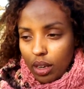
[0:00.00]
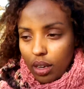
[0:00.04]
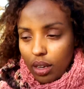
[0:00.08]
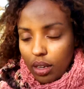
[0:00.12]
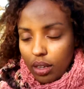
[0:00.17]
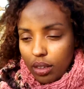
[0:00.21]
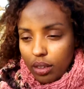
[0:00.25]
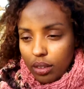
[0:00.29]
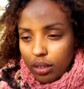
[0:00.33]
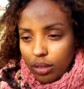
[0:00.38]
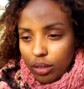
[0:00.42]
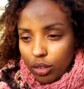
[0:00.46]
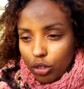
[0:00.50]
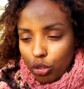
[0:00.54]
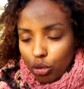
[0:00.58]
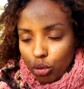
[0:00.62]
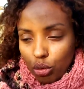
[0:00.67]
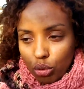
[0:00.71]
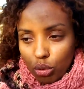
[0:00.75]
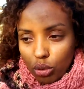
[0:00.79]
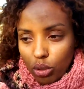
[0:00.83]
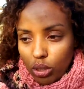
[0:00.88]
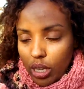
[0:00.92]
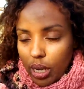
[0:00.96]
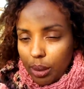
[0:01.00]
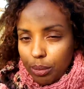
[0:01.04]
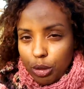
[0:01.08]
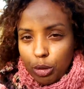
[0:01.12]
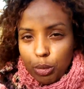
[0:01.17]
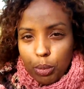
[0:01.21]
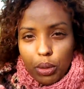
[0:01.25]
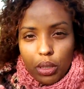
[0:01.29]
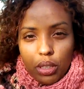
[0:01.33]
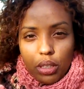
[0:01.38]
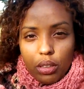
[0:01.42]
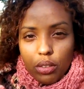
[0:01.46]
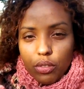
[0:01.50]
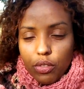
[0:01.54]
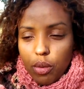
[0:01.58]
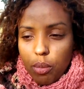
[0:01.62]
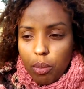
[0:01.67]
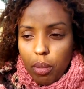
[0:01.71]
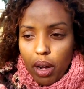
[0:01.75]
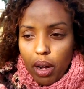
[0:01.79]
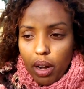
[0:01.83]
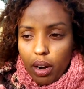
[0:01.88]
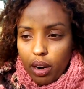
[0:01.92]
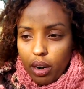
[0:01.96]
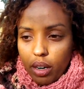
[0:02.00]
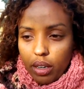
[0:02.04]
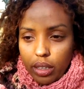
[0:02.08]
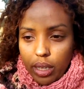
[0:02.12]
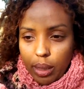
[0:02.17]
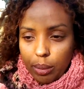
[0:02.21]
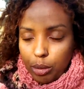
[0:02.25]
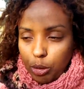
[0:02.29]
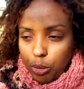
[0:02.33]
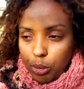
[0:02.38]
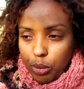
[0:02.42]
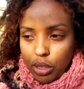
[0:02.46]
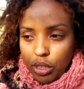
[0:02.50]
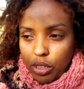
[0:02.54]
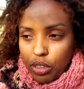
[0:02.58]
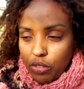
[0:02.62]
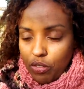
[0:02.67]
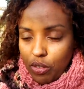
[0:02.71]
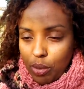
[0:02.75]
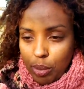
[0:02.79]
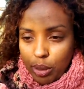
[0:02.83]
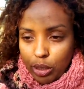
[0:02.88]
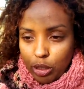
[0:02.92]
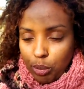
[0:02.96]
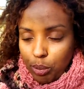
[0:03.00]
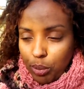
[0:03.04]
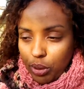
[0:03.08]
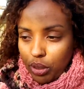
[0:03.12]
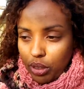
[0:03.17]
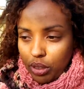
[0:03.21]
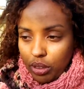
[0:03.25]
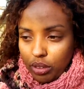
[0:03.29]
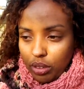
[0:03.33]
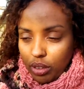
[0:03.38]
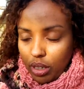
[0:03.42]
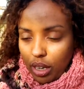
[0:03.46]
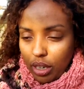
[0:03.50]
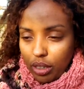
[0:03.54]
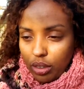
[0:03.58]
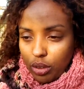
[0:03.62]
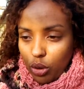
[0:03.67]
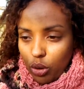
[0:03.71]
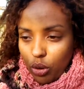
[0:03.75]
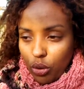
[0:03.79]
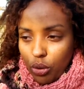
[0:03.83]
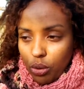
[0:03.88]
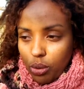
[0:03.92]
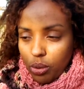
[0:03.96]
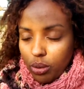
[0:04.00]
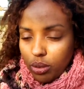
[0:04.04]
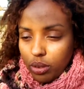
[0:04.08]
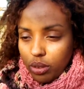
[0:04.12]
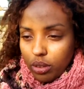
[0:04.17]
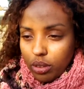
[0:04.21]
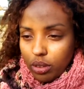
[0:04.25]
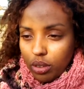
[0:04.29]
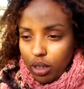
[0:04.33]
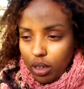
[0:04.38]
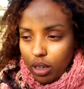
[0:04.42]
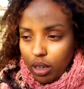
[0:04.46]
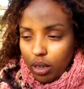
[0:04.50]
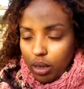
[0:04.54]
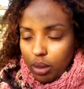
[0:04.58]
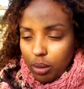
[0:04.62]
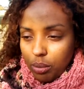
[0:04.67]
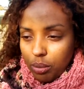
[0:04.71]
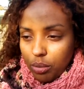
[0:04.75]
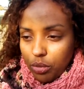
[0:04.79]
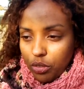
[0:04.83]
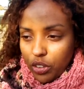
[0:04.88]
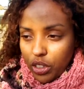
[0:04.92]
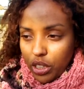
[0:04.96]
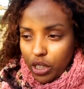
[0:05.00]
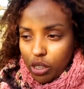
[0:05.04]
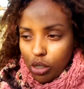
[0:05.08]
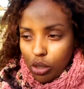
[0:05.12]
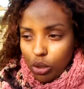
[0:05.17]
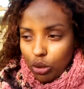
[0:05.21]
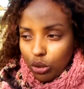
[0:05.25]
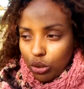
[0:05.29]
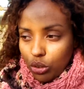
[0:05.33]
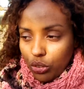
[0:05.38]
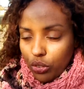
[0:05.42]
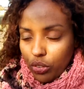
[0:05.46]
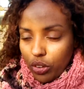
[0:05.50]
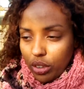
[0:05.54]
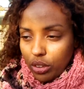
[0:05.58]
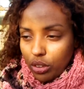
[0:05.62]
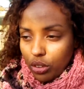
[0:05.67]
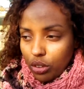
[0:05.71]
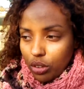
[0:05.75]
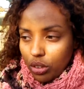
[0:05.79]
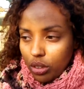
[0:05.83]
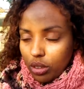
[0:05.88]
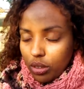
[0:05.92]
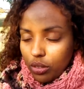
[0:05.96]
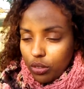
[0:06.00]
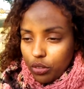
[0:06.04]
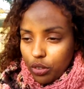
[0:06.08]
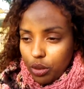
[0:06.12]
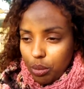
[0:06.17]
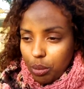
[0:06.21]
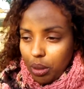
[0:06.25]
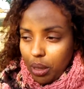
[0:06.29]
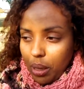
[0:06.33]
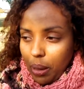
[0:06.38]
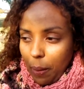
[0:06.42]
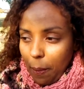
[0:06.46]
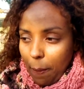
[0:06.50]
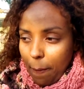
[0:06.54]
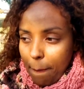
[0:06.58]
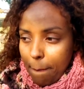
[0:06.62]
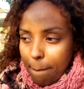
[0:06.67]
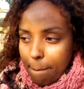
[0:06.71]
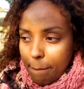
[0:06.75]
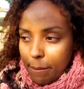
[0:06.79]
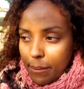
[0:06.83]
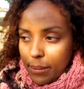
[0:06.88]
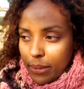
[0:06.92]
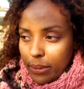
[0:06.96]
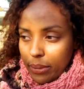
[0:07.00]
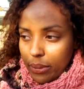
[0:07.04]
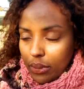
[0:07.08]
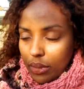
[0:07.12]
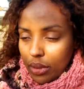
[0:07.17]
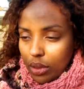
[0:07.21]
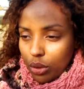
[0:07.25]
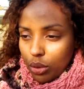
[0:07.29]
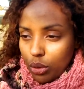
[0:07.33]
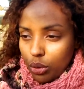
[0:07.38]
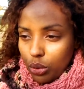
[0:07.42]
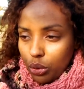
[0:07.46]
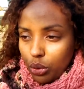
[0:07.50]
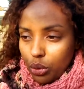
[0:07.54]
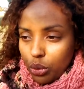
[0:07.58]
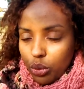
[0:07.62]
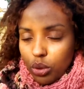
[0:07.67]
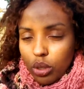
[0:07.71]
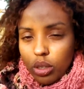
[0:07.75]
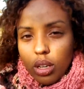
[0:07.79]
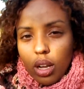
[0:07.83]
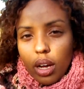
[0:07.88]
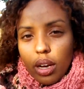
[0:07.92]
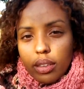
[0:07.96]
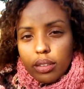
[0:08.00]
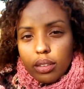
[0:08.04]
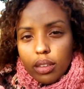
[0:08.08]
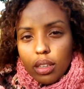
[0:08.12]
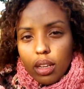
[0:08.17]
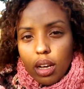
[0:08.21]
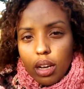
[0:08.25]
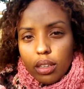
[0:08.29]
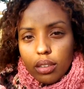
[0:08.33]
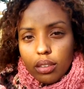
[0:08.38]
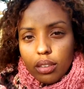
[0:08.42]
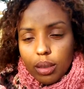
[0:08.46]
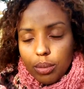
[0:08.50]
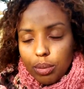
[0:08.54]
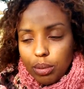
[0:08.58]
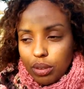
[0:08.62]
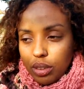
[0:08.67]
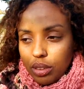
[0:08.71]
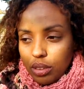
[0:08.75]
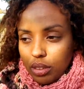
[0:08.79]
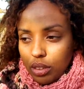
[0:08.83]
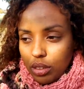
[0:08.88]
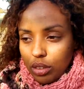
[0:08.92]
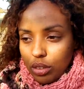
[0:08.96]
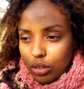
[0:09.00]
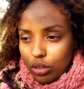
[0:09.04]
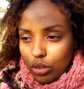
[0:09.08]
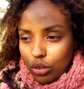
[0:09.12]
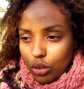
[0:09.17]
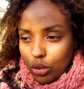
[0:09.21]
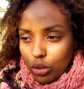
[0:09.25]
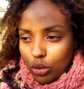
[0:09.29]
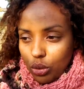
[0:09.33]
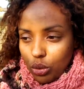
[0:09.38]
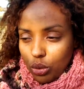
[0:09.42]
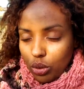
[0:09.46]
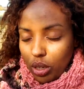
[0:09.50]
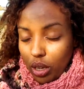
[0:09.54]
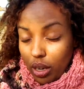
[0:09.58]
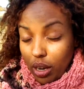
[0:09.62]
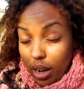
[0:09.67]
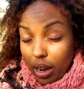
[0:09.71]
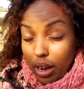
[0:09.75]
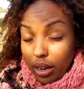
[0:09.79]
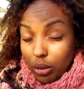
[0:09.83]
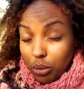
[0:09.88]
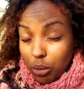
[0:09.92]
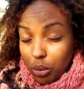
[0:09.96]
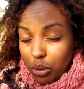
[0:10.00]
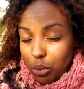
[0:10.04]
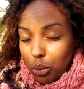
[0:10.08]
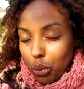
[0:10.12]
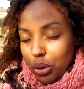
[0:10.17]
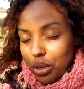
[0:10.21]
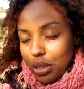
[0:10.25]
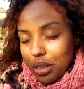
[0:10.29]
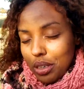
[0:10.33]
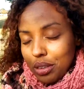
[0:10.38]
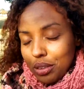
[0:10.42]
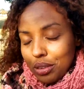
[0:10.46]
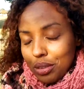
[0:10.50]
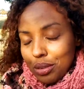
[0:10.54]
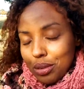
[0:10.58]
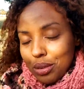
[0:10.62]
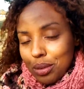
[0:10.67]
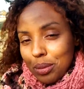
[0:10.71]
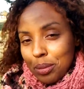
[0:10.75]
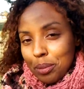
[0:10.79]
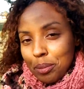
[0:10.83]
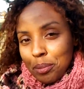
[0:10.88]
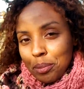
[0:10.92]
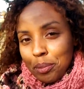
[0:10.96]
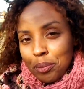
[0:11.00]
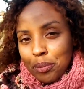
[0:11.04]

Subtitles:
And truly, I'm speaking from my heart. I'm speaking from experience. I know very close friends for me who utilize a lot of substances to connect with oneness.